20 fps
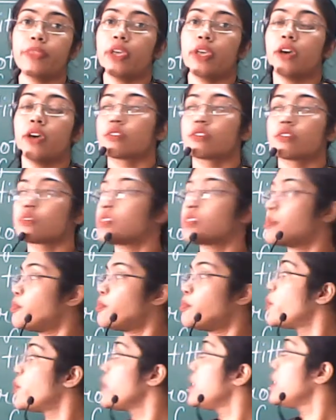So the
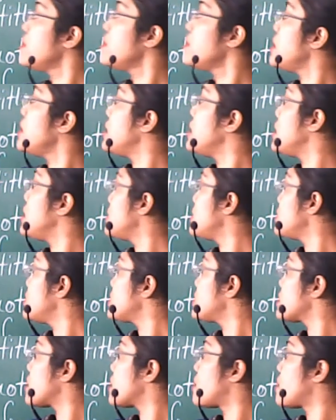poem is
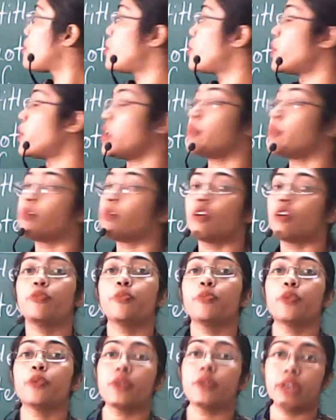a poem of
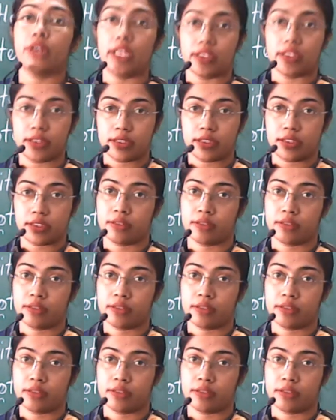protest.